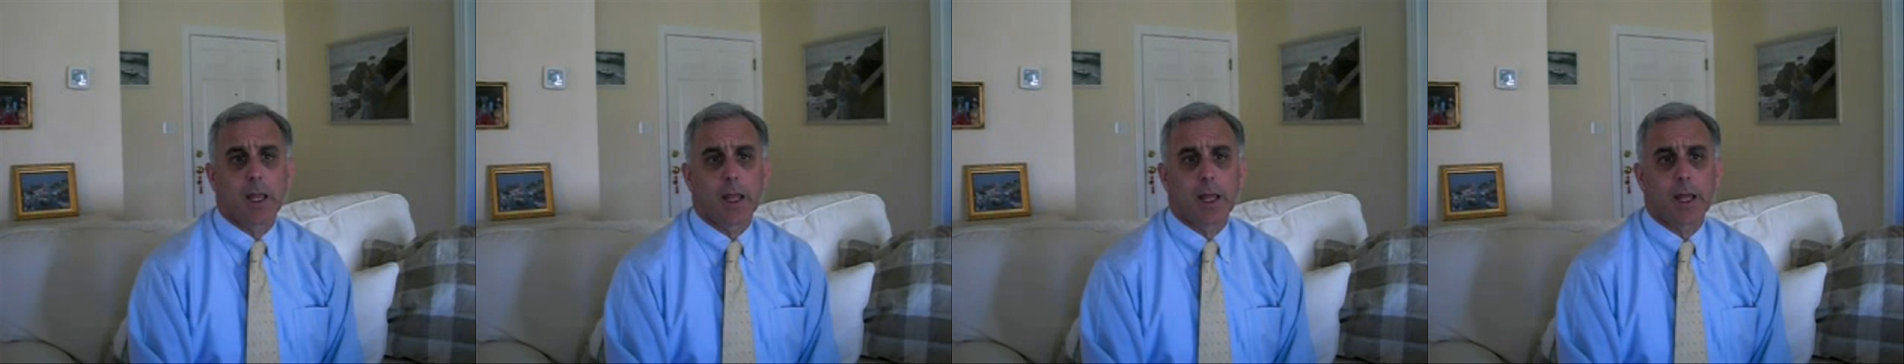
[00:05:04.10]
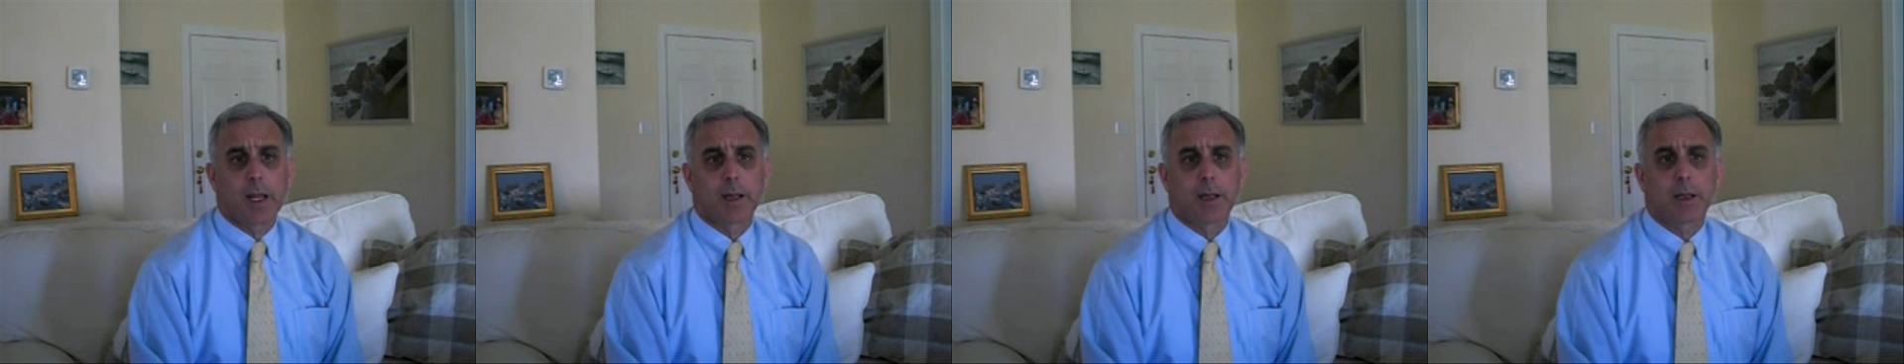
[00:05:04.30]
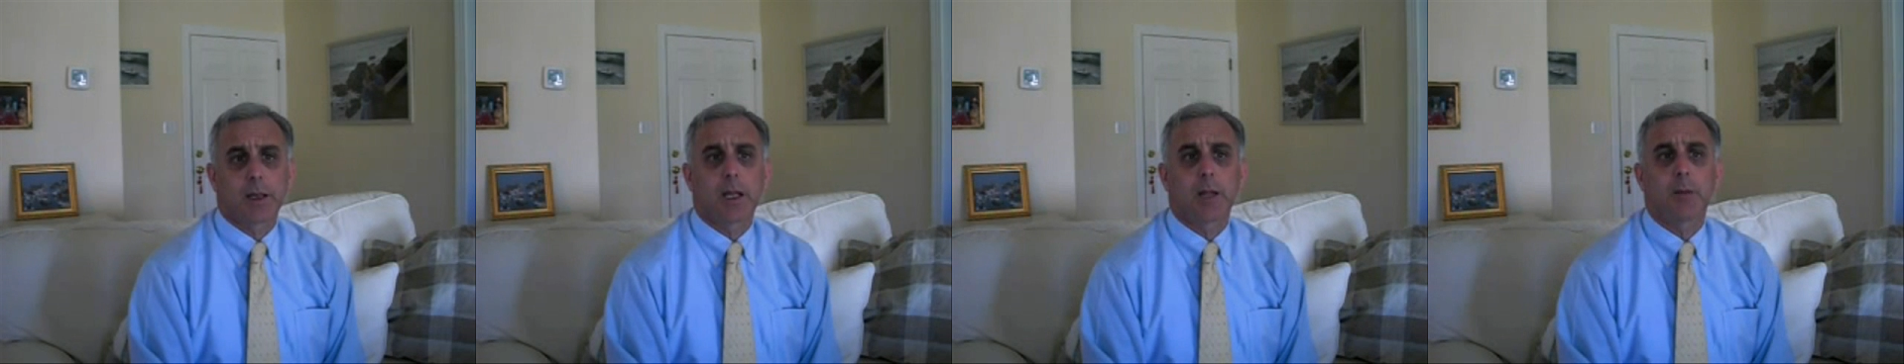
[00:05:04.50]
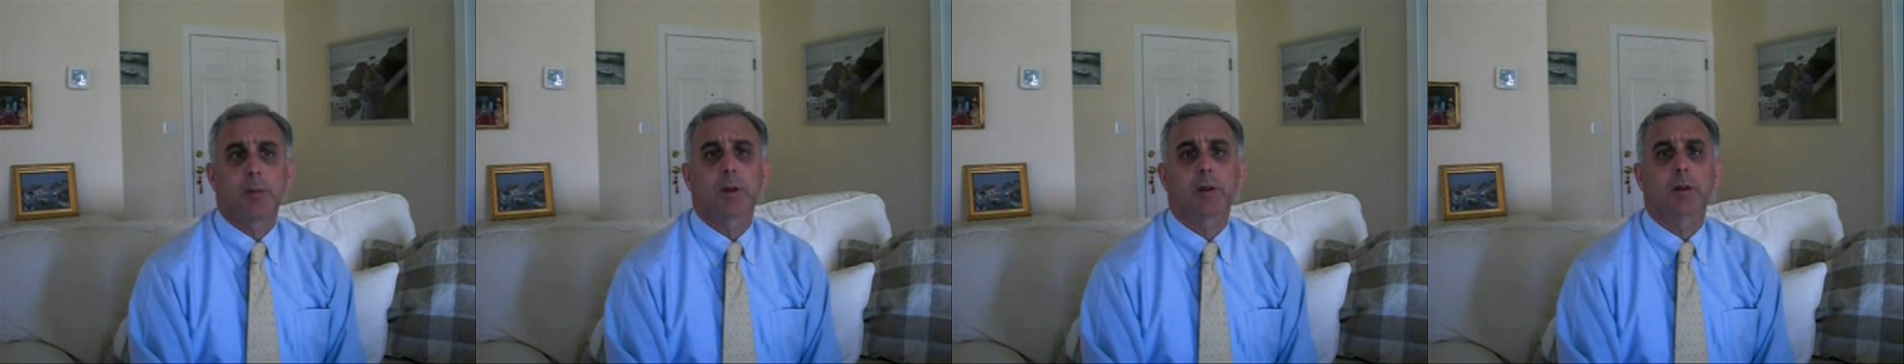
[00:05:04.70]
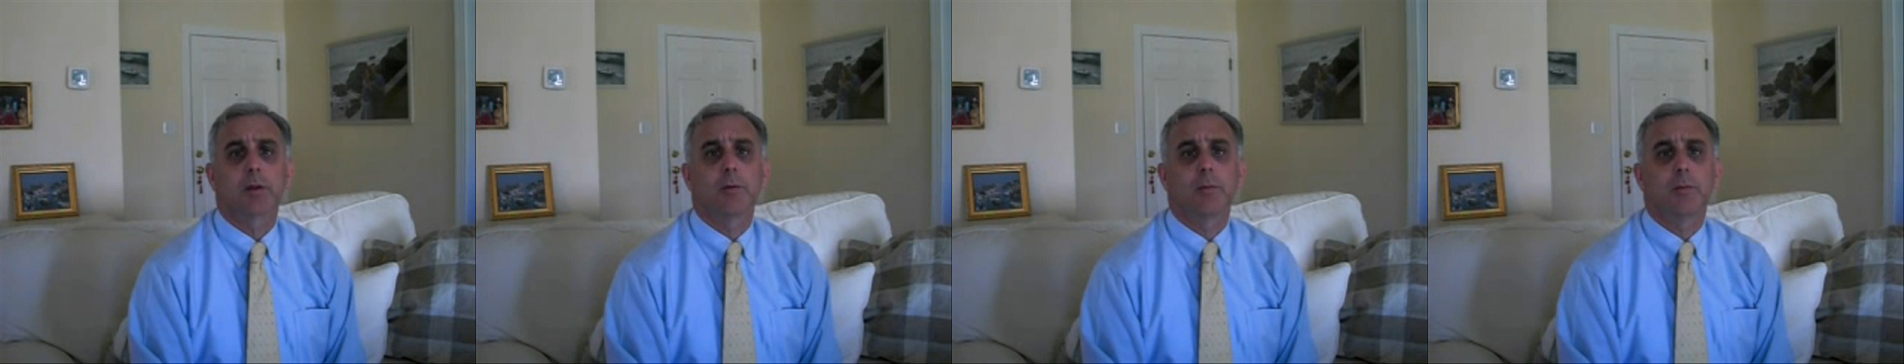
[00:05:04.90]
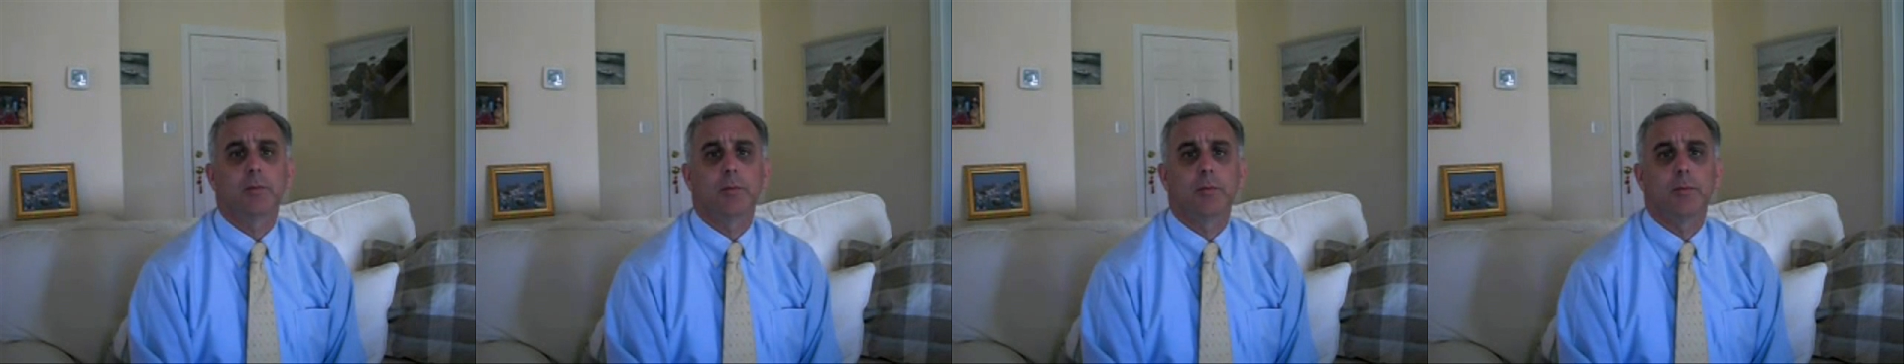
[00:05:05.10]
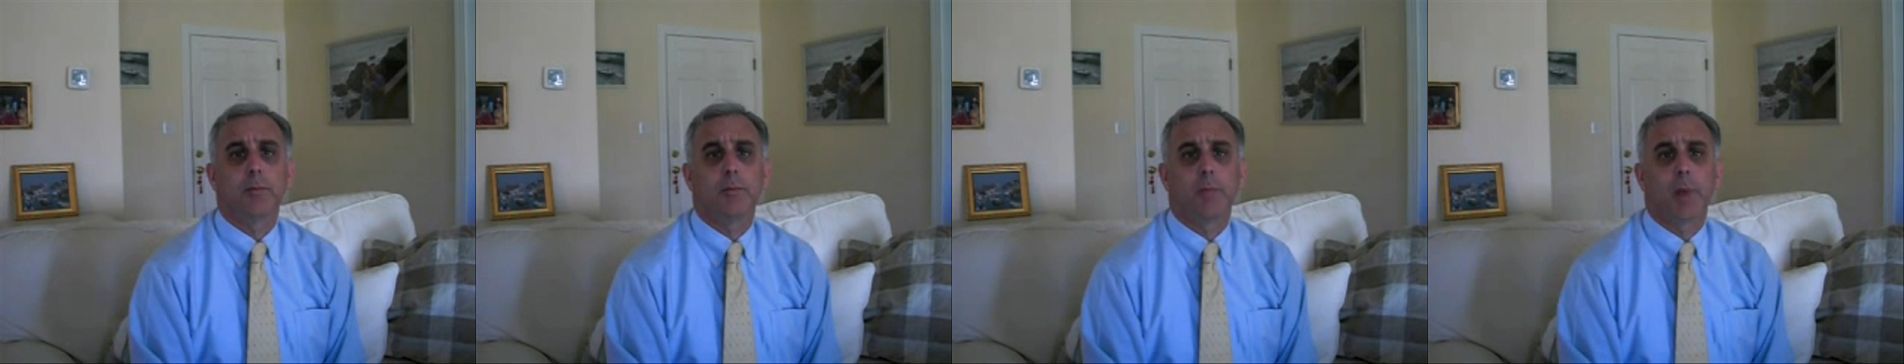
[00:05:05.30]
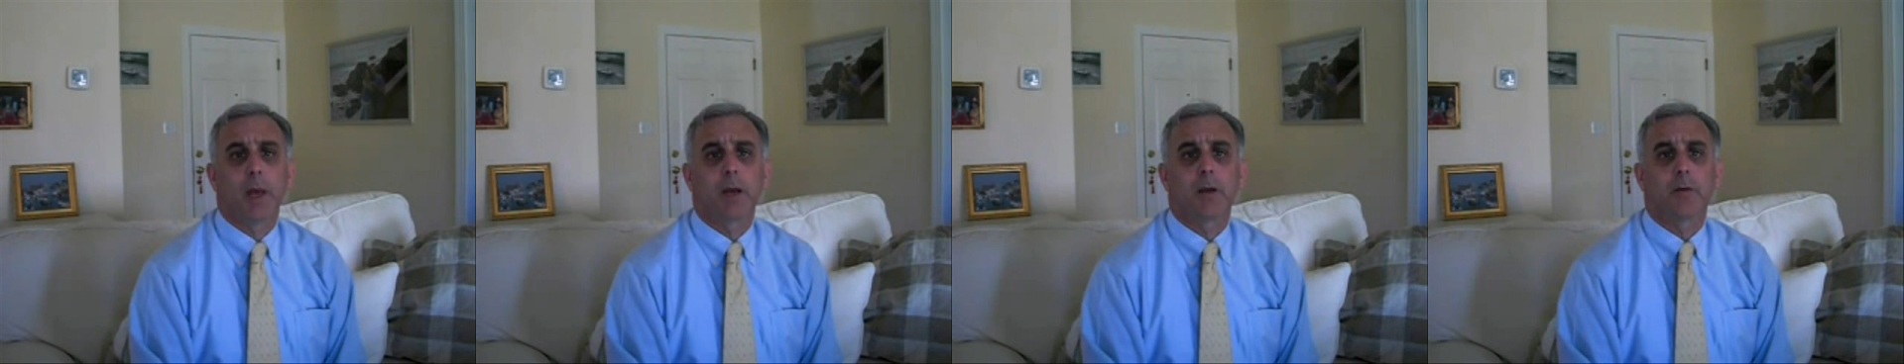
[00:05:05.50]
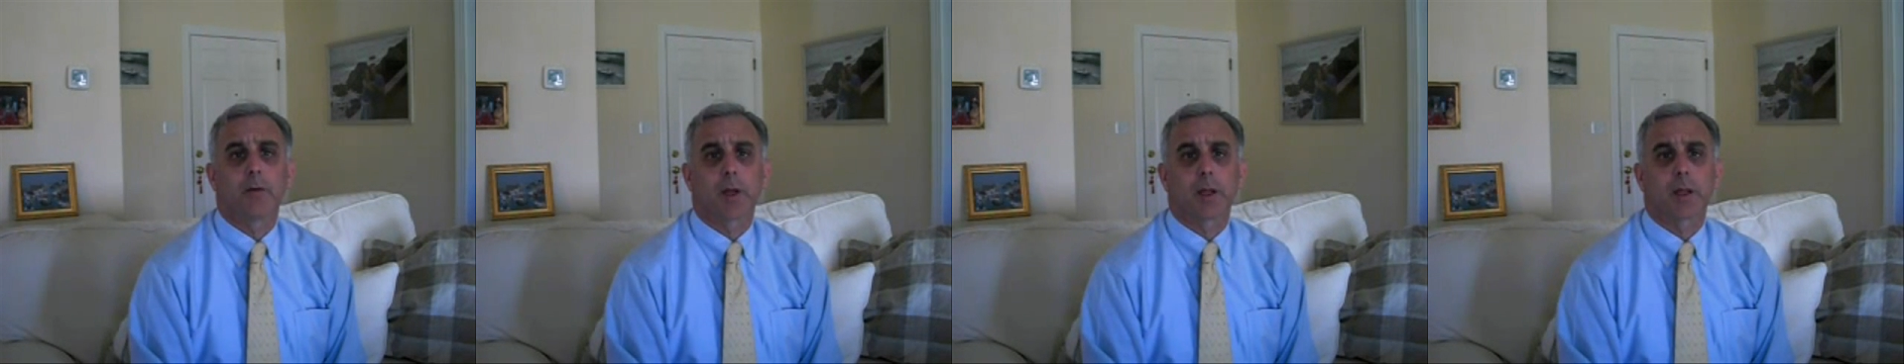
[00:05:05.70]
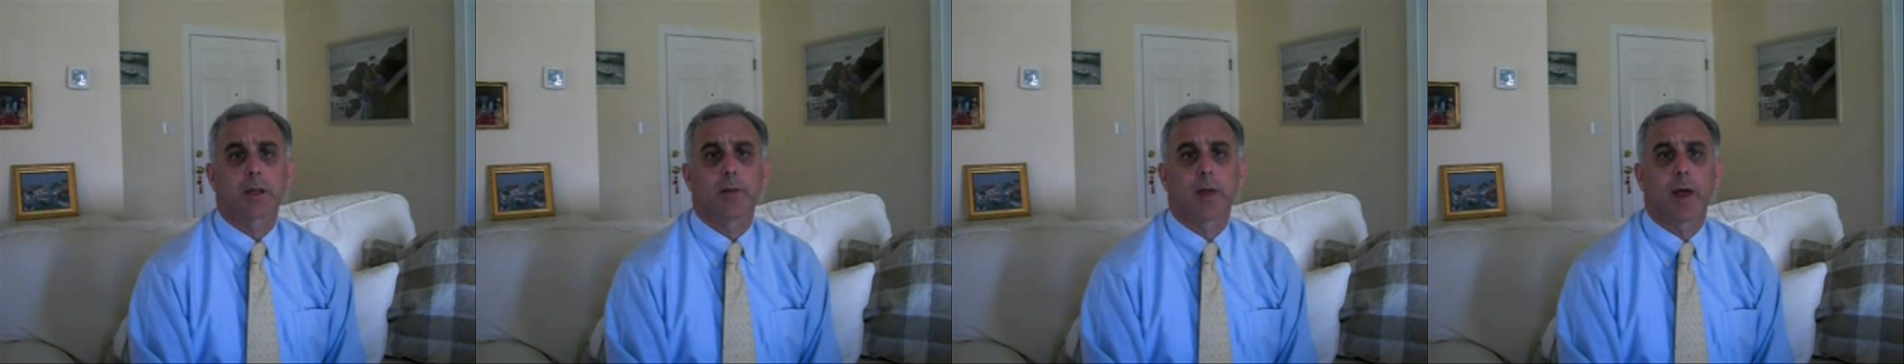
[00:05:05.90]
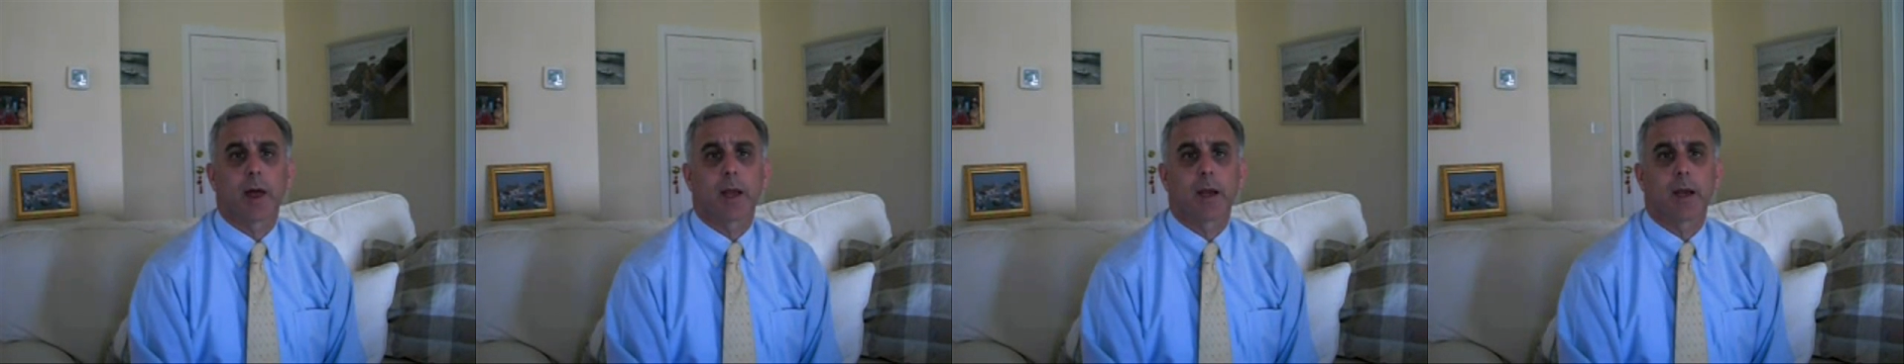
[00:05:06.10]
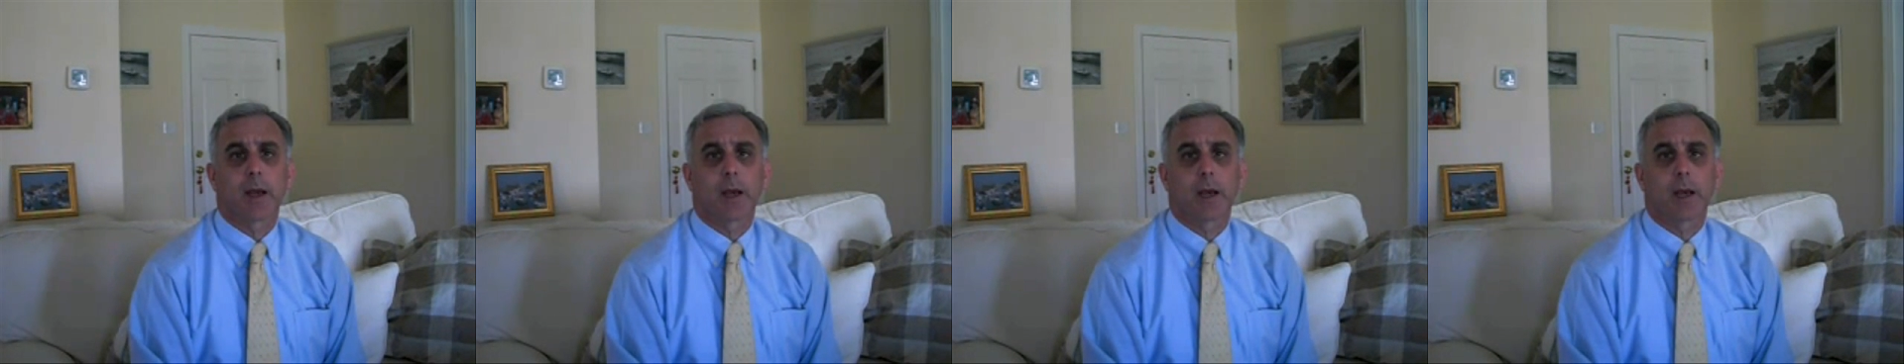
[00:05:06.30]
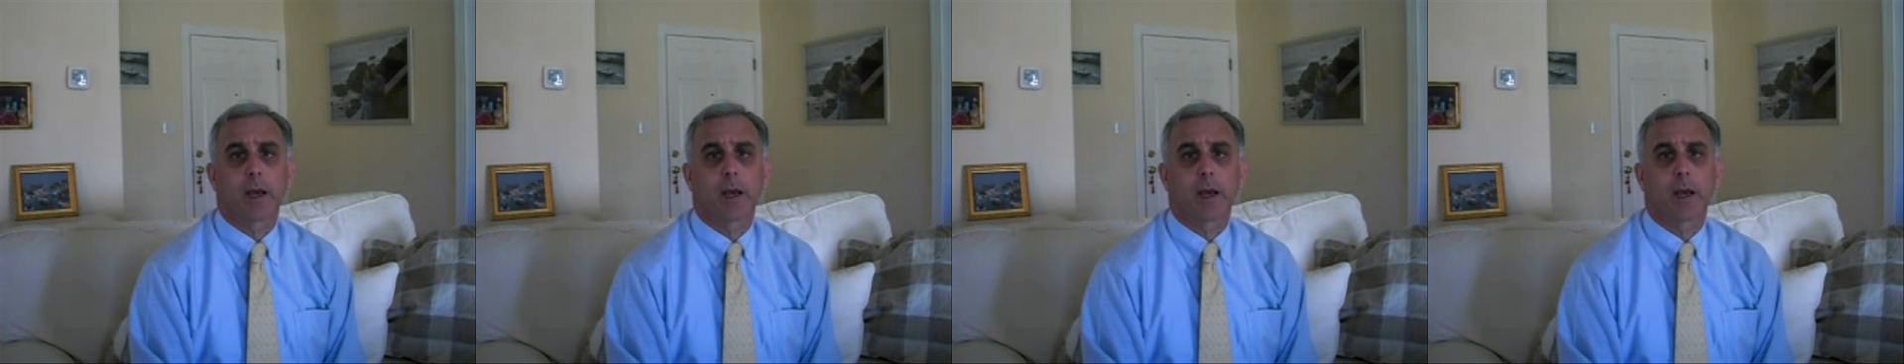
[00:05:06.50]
it seems to many of us that